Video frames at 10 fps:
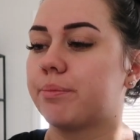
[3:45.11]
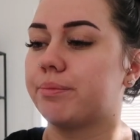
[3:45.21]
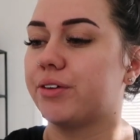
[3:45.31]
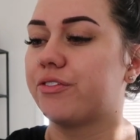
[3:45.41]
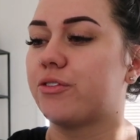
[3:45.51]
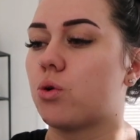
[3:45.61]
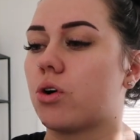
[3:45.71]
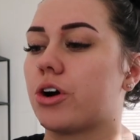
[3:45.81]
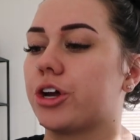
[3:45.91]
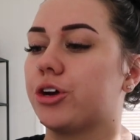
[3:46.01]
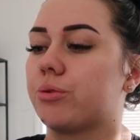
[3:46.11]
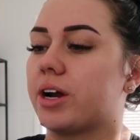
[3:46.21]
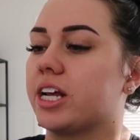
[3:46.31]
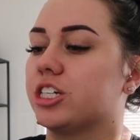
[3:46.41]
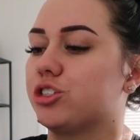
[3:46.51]
before you're
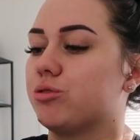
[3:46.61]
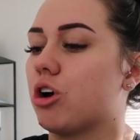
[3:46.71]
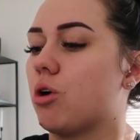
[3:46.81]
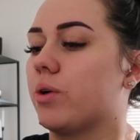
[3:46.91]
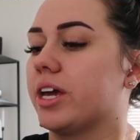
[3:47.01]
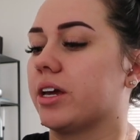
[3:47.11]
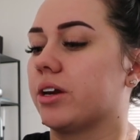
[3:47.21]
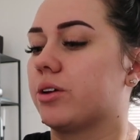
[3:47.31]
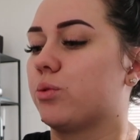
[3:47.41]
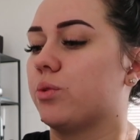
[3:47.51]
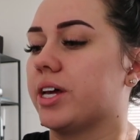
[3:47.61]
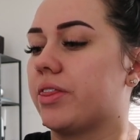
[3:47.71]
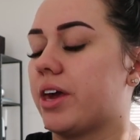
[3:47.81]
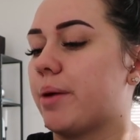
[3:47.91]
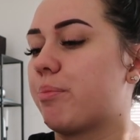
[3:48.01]
ready to go in with
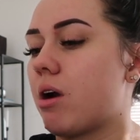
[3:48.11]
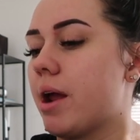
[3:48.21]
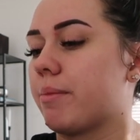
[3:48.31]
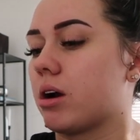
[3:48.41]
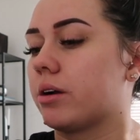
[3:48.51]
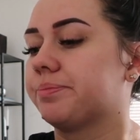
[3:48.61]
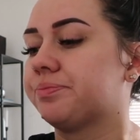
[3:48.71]
a primer.